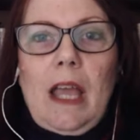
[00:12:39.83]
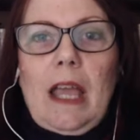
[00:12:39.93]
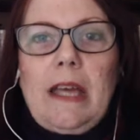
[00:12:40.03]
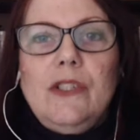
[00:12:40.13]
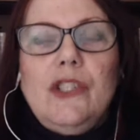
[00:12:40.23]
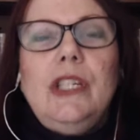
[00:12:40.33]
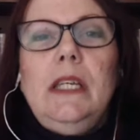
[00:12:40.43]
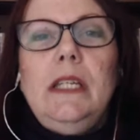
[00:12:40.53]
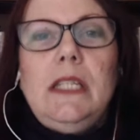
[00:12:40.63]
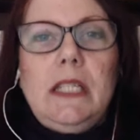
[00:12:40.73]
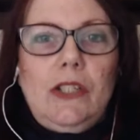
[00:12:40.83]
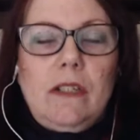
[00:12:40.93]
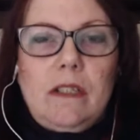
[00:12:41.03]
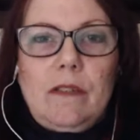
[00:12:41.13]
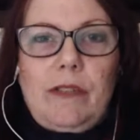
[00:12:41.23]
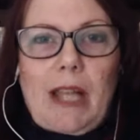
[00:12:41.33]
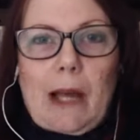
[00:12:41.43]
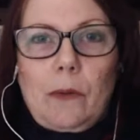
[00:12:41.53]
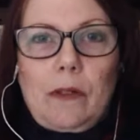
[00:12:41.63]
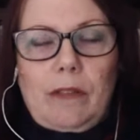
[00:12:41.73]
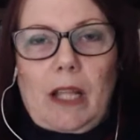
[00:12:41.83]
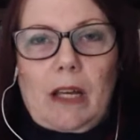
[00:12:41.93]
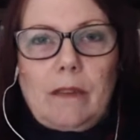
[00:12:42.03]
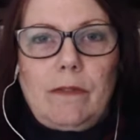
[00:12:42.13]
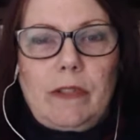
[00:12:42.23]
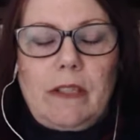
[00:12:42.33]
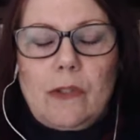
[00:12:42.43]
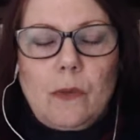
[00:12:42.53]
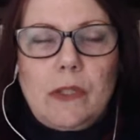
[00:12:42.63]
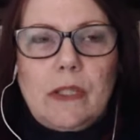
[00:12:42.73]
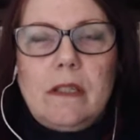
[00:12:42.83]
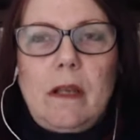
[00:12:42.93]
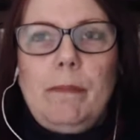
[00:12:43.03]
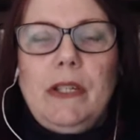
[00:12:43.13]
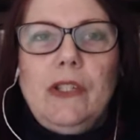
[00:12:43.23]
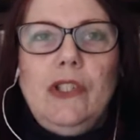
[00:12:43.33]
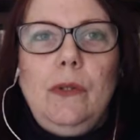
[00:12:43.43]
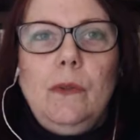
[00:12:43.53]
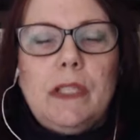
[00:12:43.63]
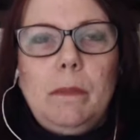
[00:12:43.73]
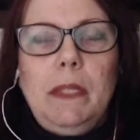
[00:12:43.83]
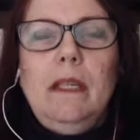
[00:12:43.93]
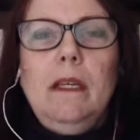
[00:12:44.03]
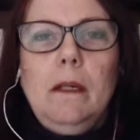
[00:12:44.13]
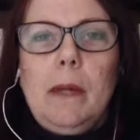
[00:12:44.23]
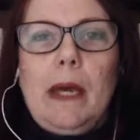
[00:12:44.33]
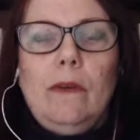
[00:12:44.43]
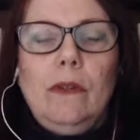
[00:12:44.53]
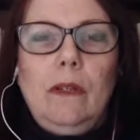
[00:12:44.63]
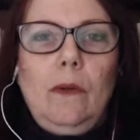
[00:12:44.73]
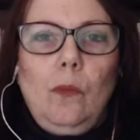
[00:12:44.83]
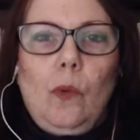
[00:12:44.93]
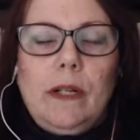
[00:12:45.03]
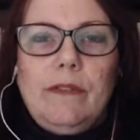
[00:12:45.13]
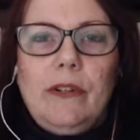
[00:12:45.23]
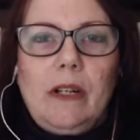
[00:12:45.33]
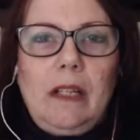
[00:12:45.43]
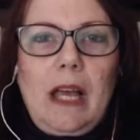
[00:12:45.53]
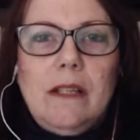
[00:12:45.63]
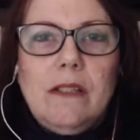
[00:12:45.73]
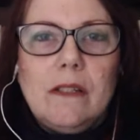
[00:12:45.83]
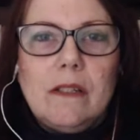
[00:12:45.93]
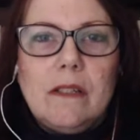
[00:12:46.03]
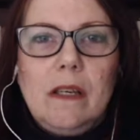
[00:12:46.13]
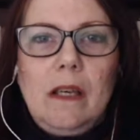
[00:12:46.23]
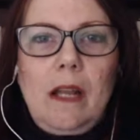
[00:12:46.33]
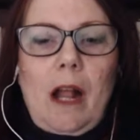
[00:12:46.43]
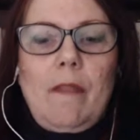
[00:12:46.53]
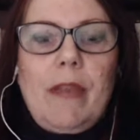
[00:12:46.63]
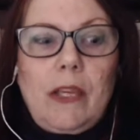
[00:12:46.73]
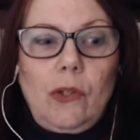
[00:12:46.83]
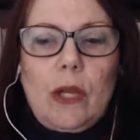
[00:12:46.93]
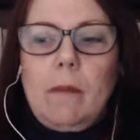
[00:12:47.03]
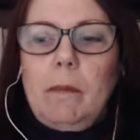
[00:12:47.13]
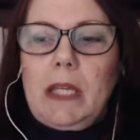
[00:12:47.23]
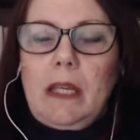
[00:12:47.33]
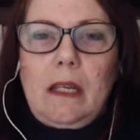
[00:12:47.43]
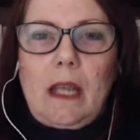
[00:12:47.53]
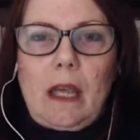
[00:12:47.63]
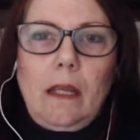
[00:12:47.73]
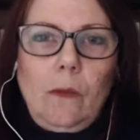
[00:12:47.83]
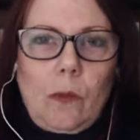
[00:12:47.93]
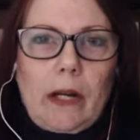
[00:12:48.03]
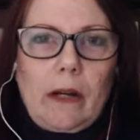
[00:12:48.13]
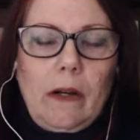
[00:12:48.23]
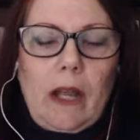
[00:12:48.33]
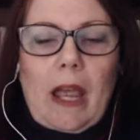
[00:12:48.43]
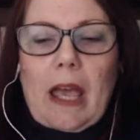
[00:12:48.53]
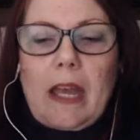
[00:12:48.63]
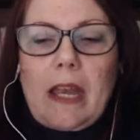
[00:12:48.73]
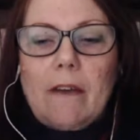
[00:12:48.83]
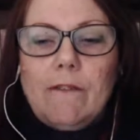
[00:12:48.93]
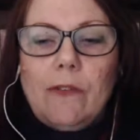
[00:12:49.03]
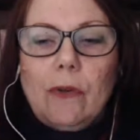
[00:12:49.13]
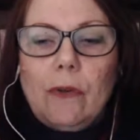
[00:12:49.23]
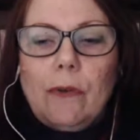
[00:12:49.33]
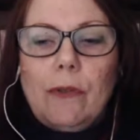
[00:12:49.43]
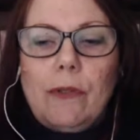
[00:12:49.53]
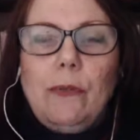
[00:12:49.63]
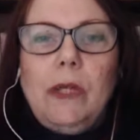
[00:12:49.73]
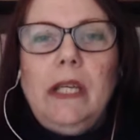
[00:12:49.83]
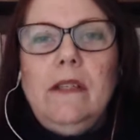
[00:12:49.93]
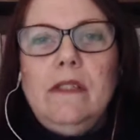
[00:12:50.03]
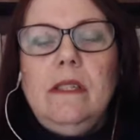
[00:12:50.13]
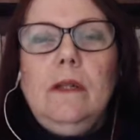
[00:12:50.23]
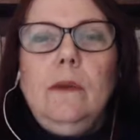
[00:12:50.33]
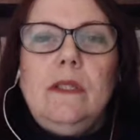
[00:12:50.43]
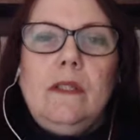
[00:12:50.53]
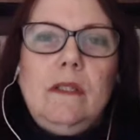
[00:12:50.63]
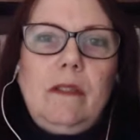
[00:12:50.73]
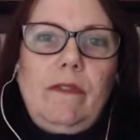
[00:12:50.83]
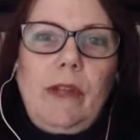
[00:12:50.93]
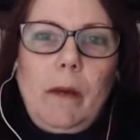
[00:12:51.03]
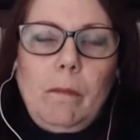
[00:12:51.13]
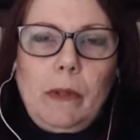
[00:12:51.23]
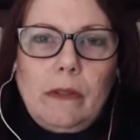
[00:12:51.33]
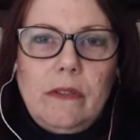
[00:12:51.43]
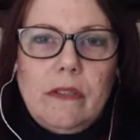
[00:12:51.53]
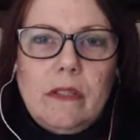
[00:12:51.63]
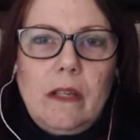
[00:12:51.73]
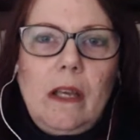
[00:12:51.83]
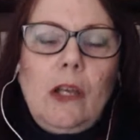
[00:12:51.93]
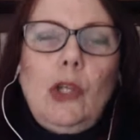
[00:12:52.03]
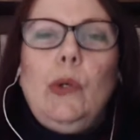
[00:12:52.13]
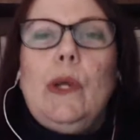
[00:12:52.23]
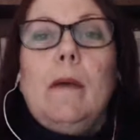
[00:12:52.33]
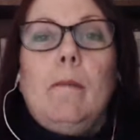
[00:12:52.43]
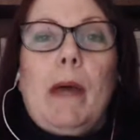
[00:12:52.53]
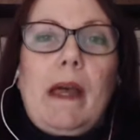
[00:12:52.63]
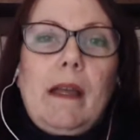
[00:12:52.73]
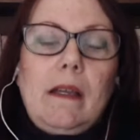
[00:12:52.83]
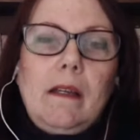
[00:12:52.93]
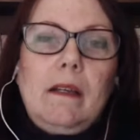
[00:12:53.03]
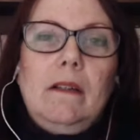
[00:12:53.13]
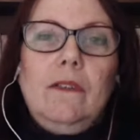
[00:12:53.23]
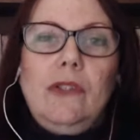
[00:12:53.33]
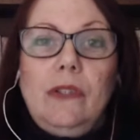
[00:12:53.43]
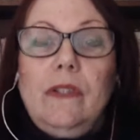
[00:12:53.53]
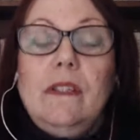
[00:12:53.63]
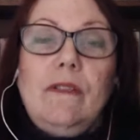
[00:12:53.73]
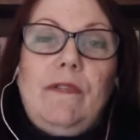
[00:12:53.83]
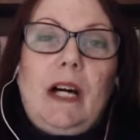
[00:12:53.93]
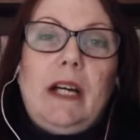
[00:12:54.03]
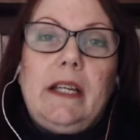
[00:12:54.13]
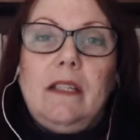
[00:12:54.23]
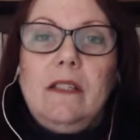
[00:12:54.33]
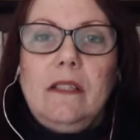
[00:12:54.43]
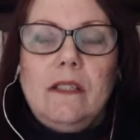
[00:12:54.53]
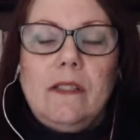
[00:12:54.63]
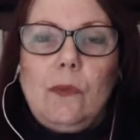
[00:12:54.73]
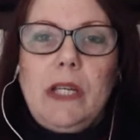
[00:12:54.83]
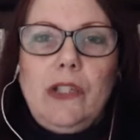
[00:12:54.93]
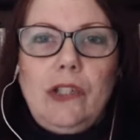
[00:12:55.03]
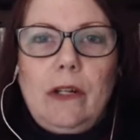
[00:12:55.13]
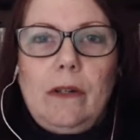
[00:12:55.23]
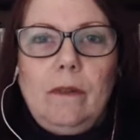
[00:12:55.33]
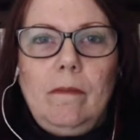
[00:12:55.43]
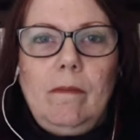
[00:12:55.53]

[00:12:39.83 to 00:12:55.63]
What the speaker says: and she teaches the flower of life. And this was something she was speaking about in one of her classes, that you can begin anywhere. And after 3 sequences of numbers, you get back to this phi, to this ratio.